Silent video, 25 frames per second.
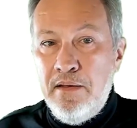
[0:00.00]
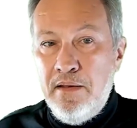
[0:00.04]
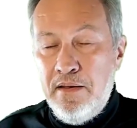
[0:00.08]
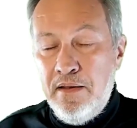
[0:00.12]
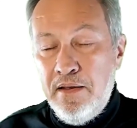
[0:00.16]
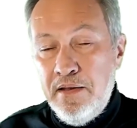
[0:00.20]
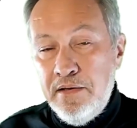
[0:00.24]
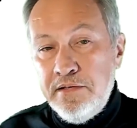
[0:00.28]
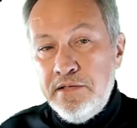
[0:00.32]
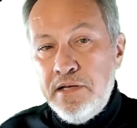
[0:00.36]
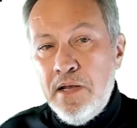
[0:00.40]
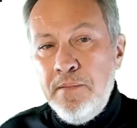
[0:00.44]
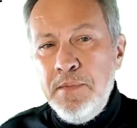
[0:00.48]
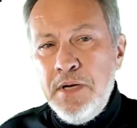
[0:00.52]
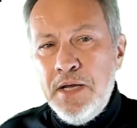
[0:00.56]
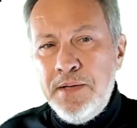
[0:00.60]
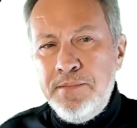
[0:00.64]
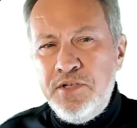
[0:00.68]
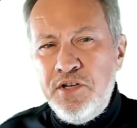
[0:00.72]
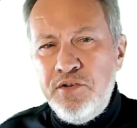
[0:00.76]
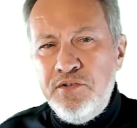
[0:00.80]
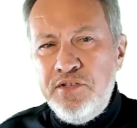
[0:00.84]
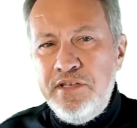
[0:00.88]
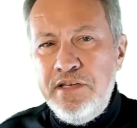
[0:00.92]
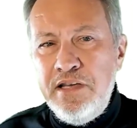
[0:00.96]
Sometimes
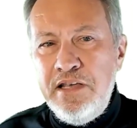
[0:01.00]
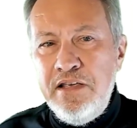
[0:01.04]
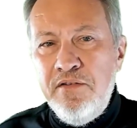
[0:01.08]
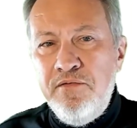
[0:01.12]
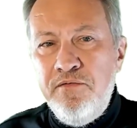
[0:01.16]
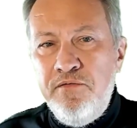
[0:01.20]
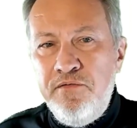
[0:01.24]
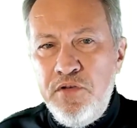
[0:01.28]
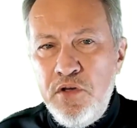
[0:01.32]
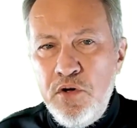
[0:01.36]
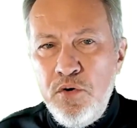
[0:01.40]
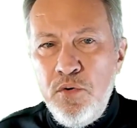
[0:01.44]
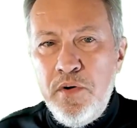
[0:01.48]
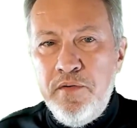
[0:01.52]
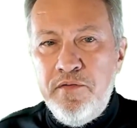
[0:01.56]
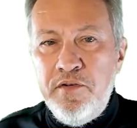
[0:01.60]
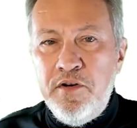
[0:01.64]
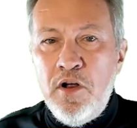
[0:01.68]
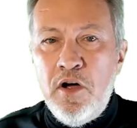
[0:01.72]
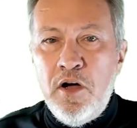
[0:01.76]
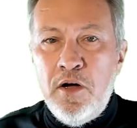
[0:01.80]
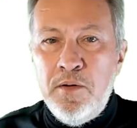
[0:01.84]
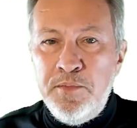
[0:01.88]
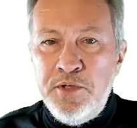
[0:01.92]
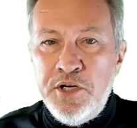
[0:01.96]
you see a view of an
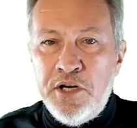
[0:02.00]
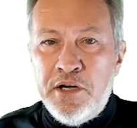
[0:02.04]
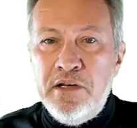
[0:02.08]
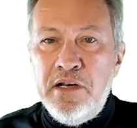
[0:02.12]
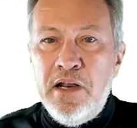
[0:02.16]
object